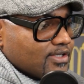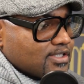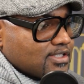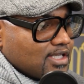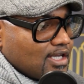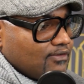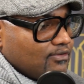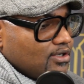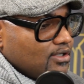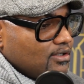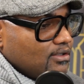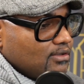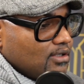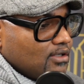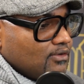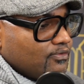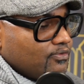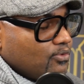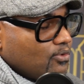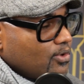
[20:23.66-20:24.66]
a 7
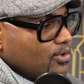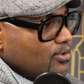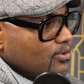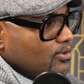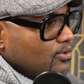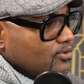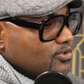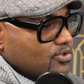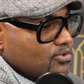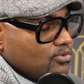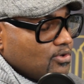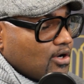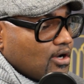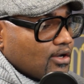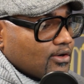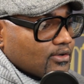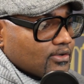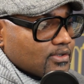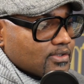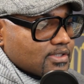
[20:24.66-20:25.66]
and 4 year old, two
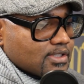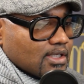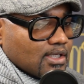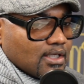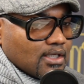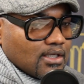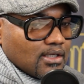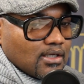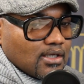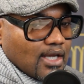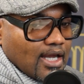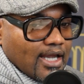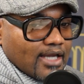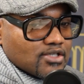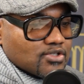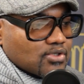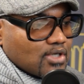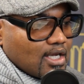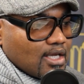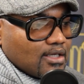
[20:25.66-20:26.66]
daughters, and I
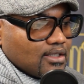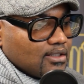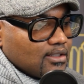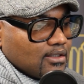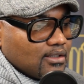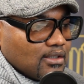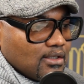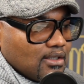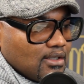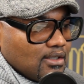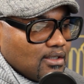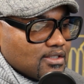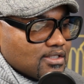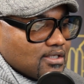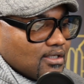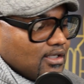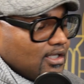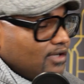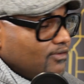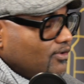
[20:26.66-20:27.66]
try to
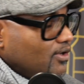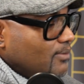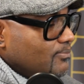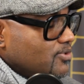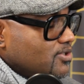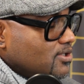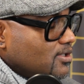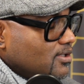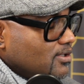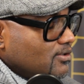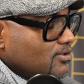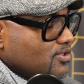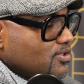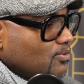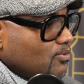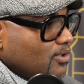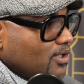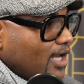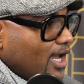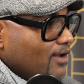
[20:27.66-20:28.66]
live up to
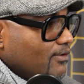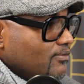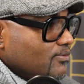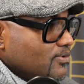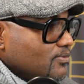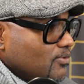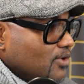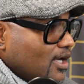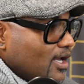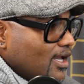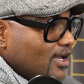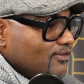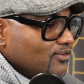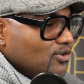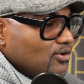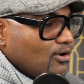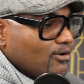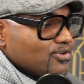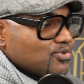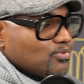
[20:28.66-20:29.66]
what I have.
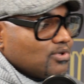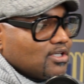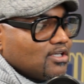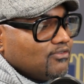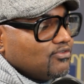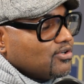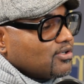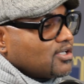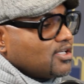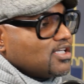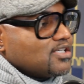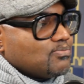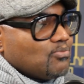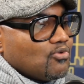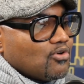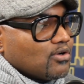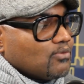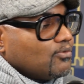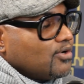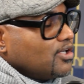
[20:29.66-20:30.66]
You always want to give your kids
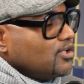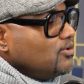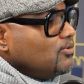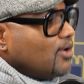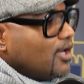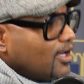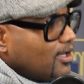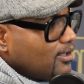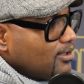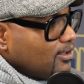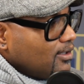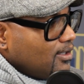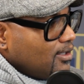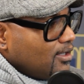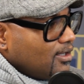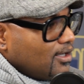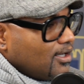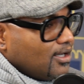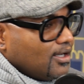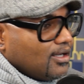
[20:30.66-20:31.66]
more than what you had.
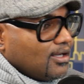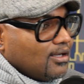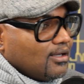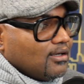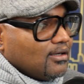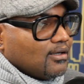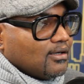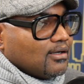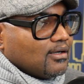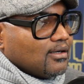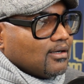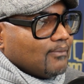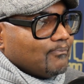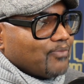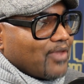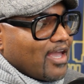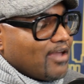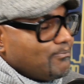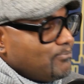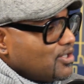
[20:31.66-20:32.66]
And
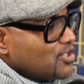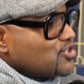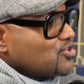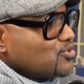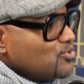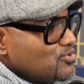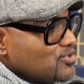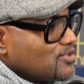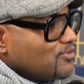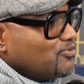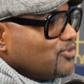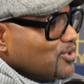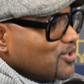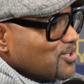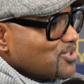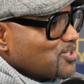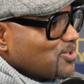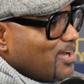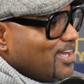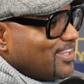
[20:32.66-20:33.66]
I have big shoes to
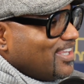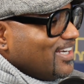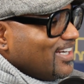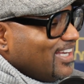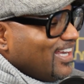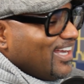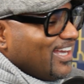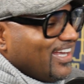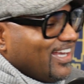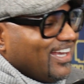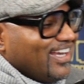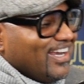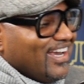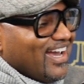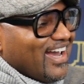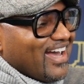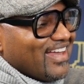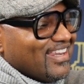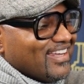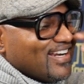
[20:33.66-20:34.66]
fill, so I think
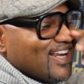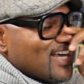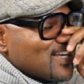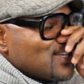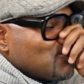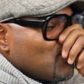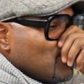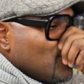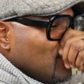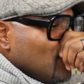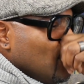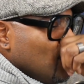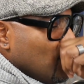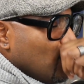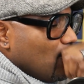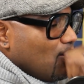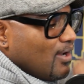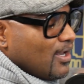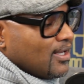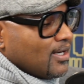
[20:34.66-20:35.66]
that's what
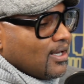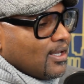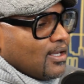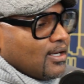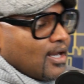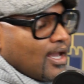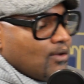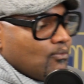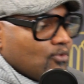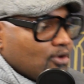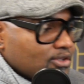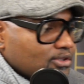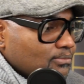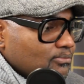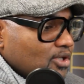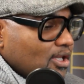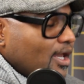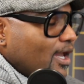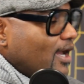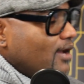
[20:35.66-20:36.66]
and I want
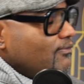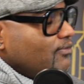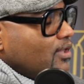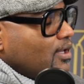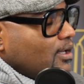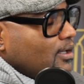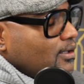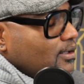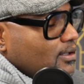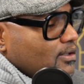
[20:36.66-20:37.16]
them to have that.